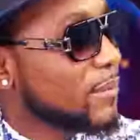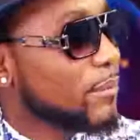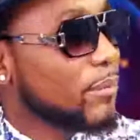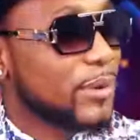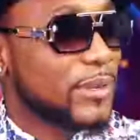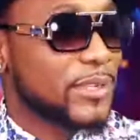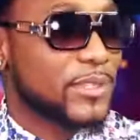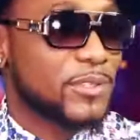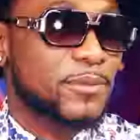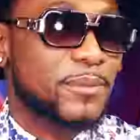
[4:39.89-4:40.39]

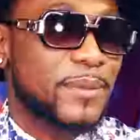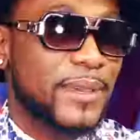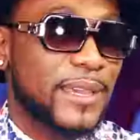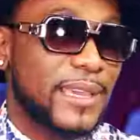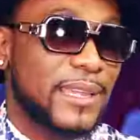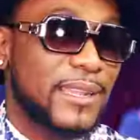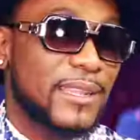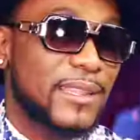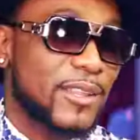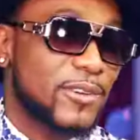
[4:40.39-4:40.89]
Boys to
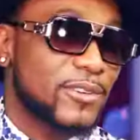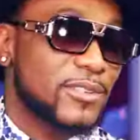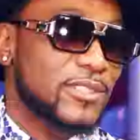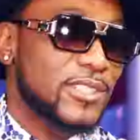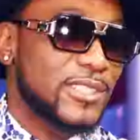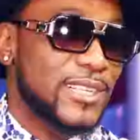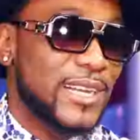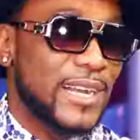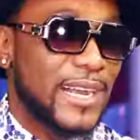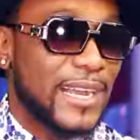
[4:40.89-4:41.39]
Men, there
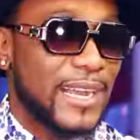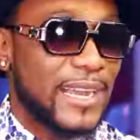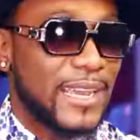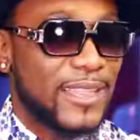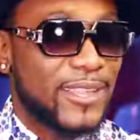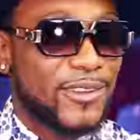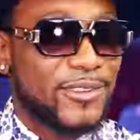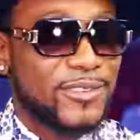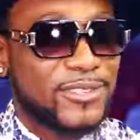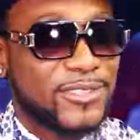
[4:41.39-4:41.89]
was
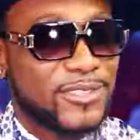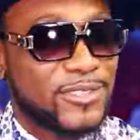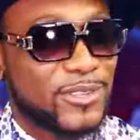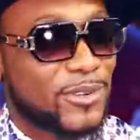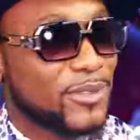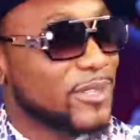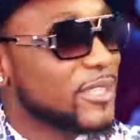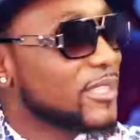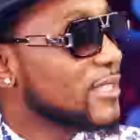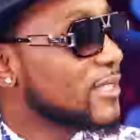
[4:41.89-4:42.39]
Shy, there was
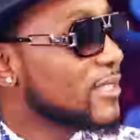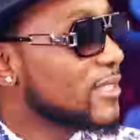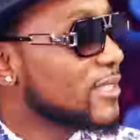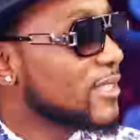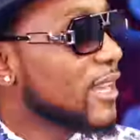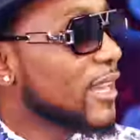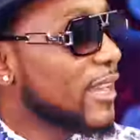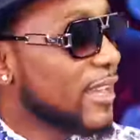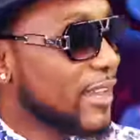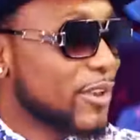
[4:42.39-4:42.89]
all
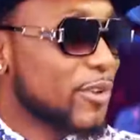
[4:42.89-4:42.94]
these